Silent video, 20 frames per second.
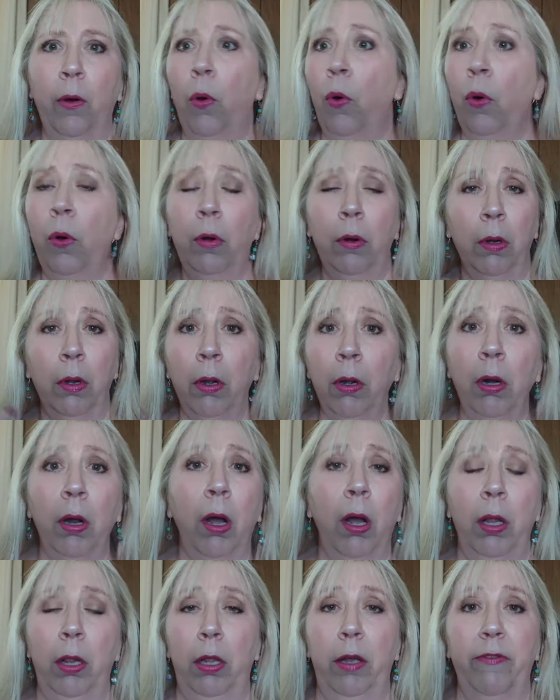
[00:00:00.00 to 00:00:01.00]
or
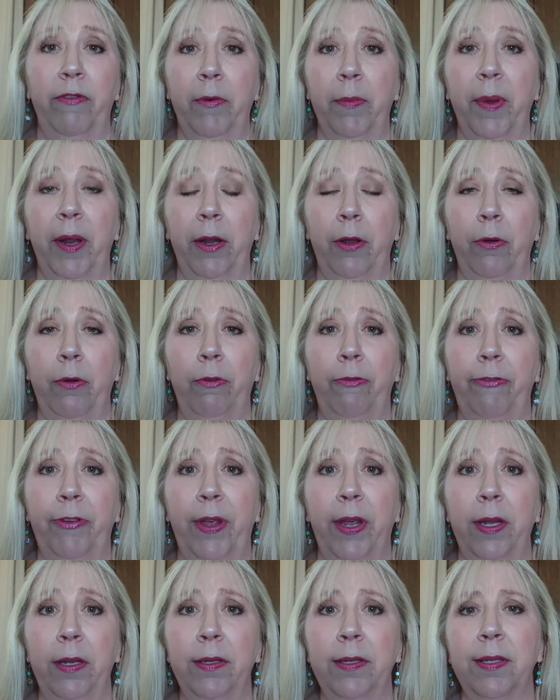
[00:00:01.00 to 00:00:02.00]
all over my whole
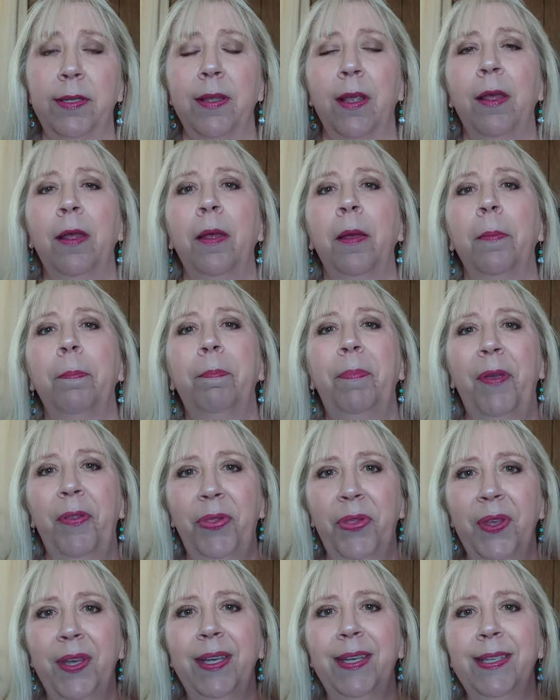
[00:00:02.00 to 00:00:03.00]
face,
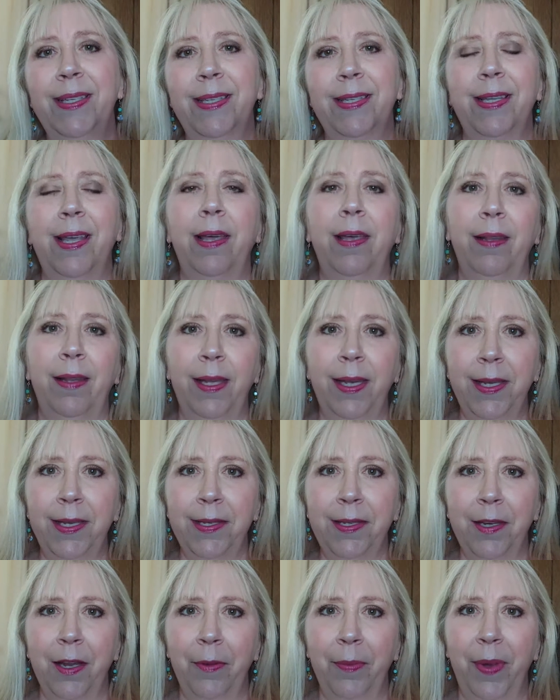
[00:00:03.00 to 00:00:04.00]
but this at
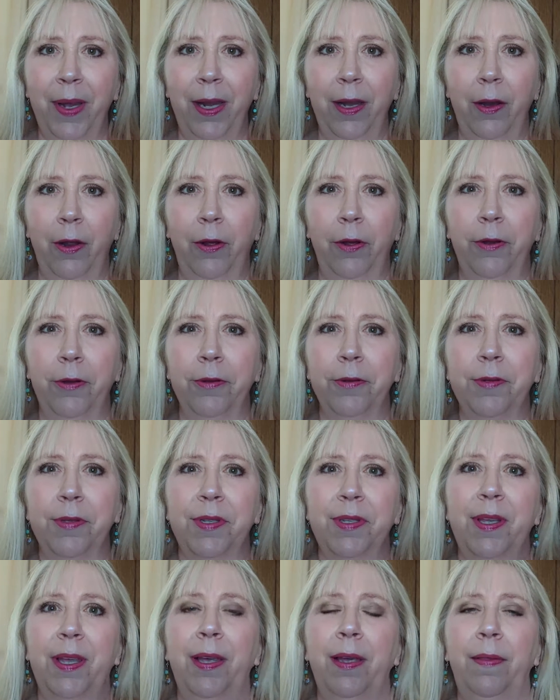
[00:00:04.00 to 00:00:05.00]
least on my
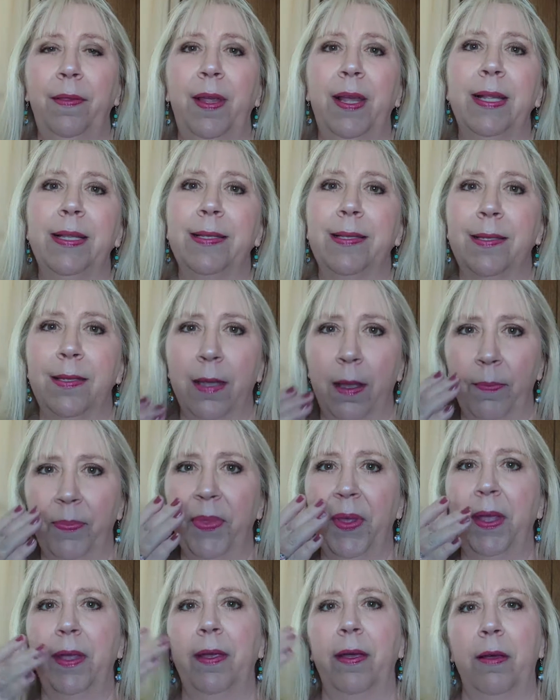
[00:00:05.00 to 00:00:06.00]
nose, and then
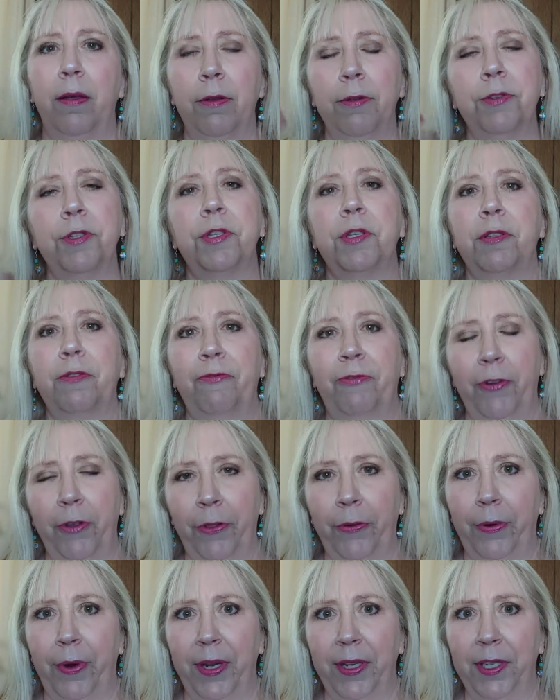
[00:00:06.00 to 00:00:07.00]
something else for
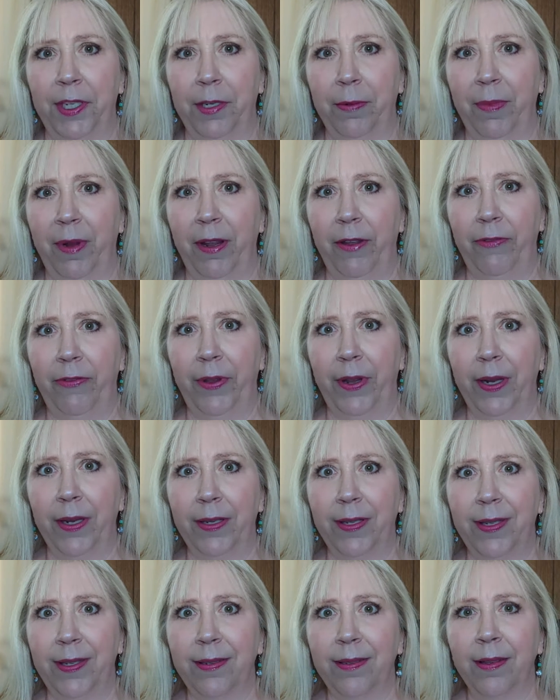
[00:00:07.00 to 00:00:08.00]
the rest of my
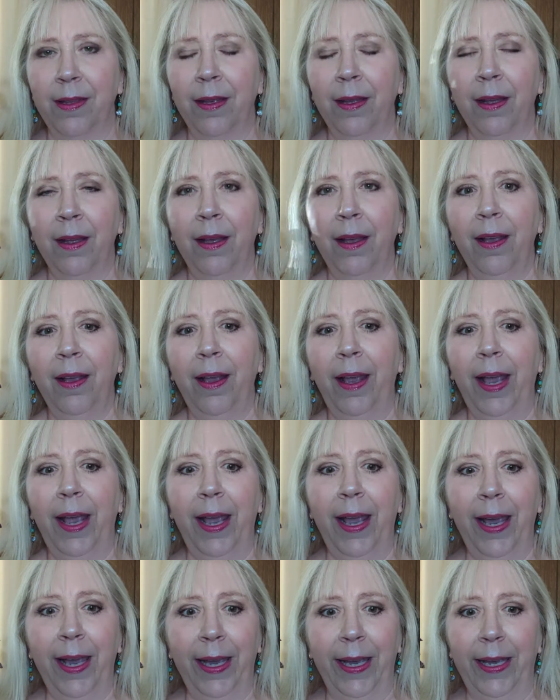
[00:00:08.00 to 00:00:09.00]
face.
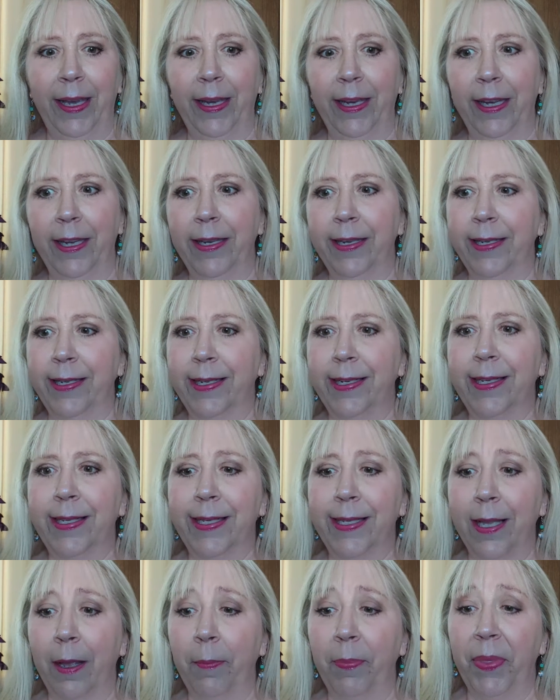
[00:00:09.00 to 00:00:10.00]
And
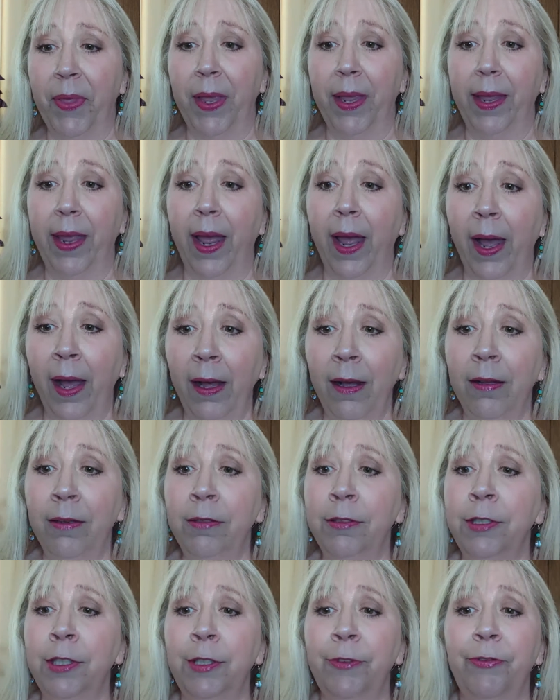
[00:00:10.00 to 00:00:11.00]
something
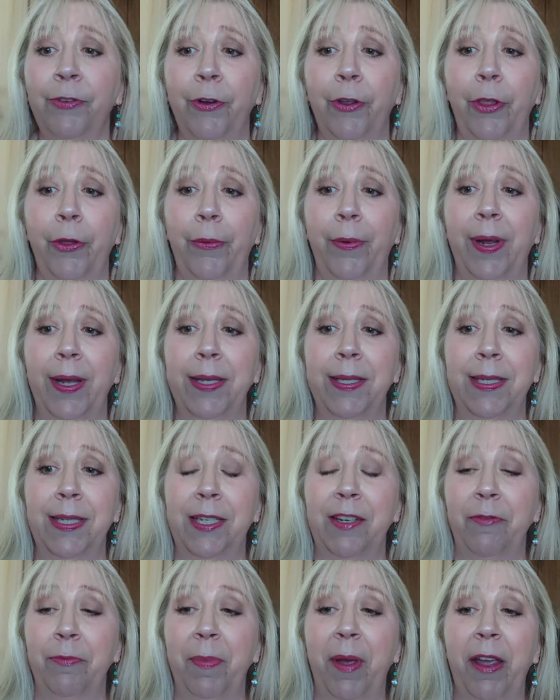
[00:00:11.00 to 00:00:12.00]
else for the
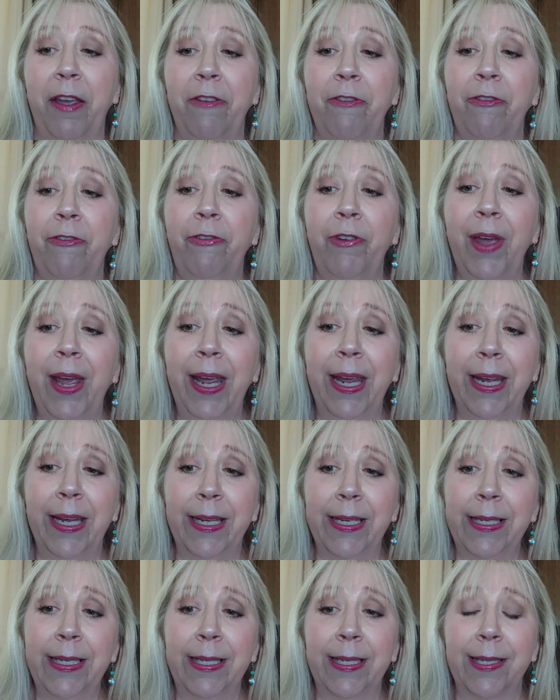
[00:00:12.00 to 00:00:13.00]
rest of my
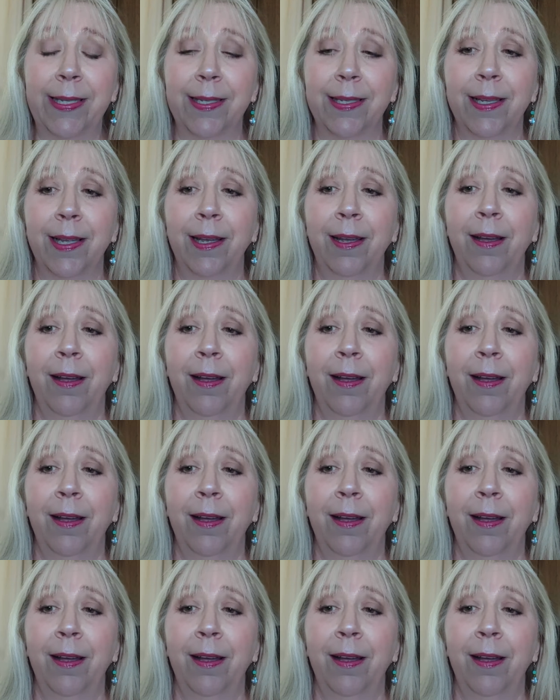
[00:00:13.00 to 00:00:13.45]
face,